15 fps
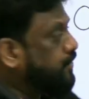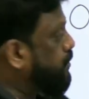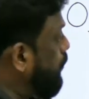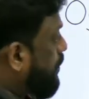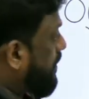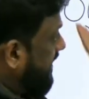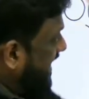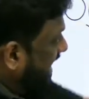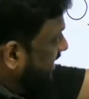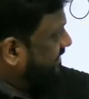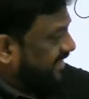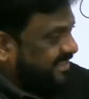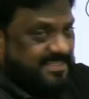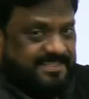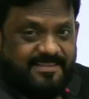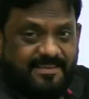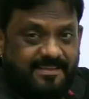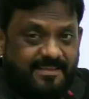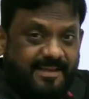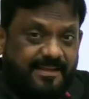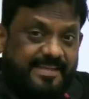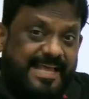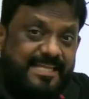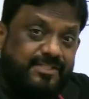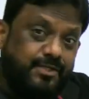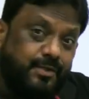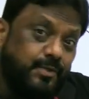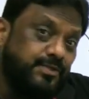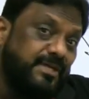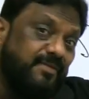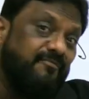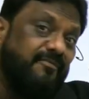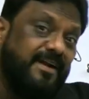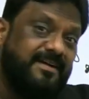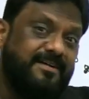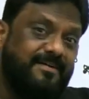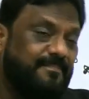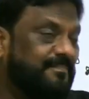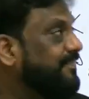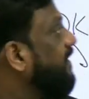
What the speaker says: it has to do some work.